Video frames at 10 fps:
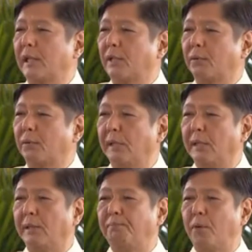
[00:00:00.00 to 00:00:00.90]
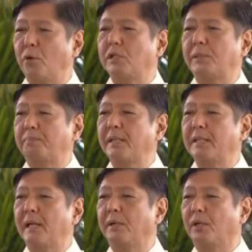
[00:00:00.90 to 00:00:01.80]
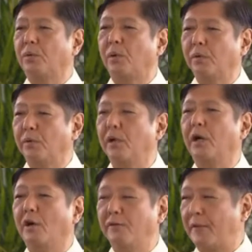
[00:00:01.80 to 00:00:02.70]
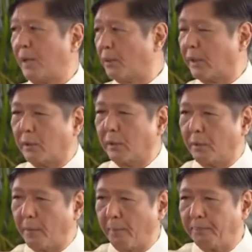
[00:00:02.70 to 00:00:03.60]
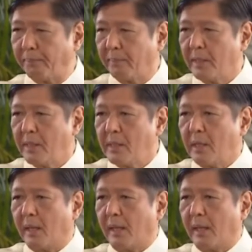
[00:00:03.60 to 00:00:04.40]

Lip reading: investments and buyers for our exports in order to accelerate